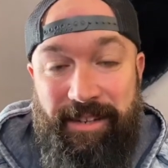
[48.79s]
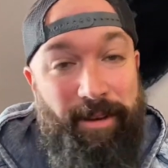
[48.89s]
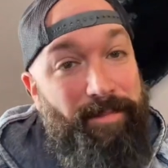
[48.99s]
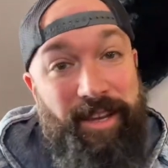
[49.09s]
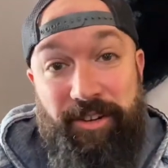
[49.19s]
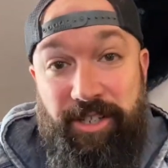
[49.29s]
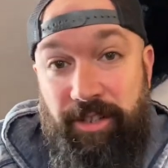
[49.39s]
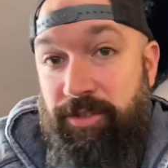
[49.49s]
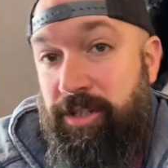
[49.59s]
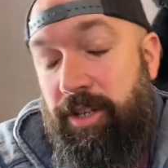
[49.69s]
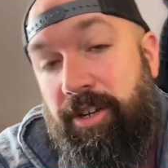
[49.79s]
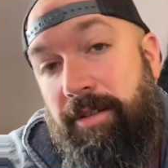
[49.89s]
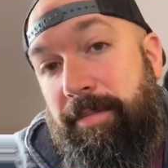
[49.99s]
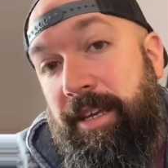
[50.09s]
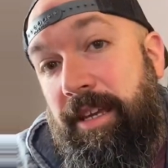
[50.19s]
It might be our children, it
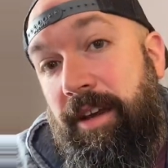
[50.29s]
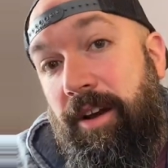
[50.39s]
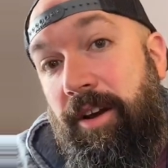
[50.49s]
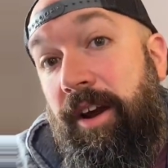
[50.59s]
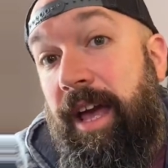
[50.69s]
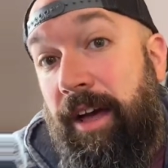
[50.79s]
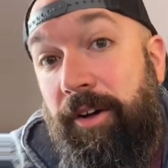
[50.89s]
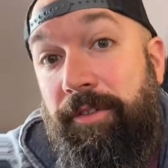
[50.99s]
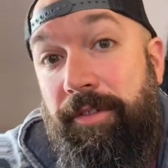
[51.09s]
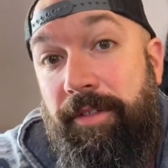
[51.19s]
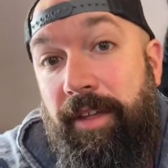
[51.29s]
could be our health,